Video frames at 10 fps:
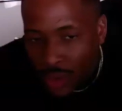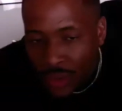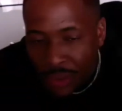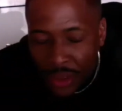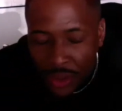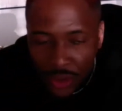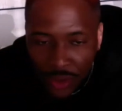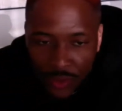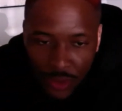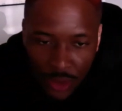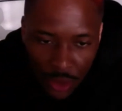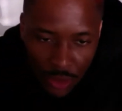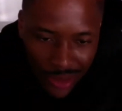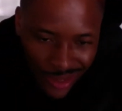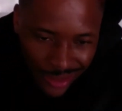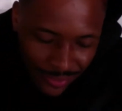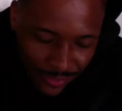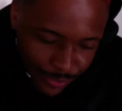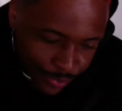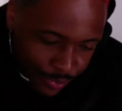to make sure the video like
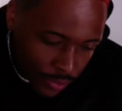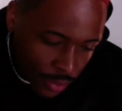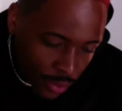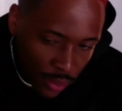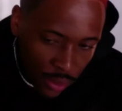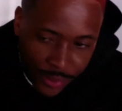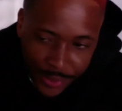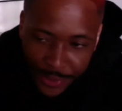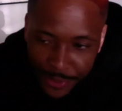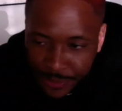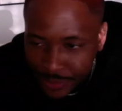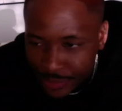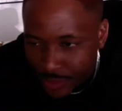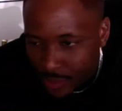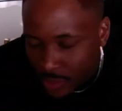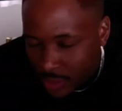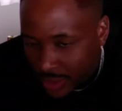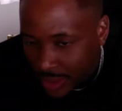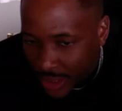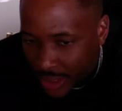um
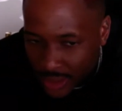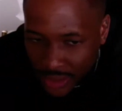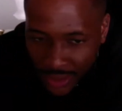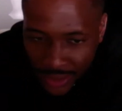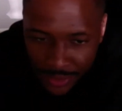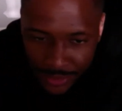gave that same